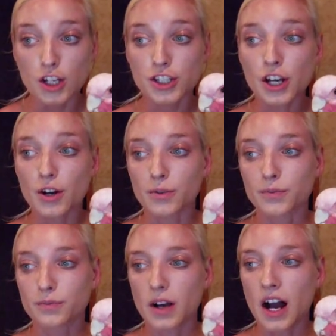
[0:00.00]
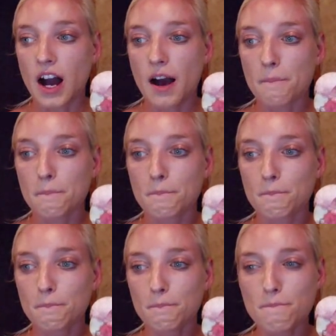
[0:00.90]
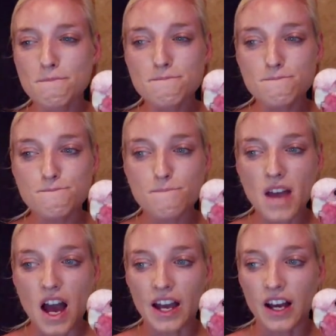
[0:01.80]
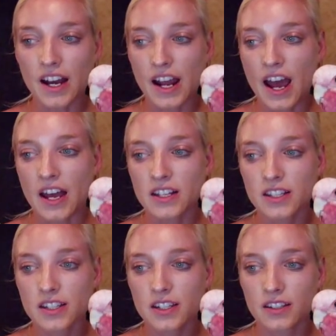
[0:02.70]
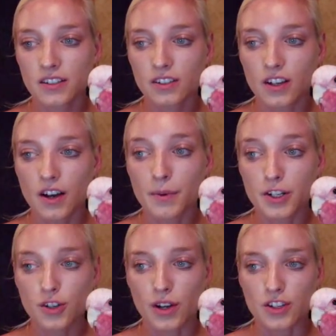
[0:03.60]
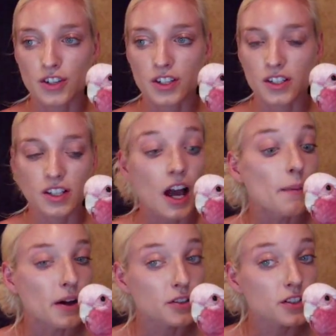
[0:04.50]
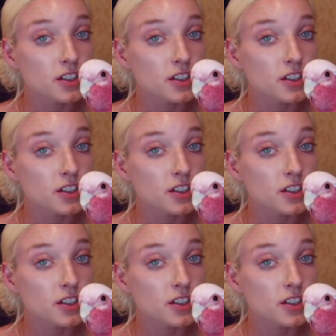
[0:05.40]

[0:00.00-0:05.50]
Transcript: So, um, I got asked a bunch of questions about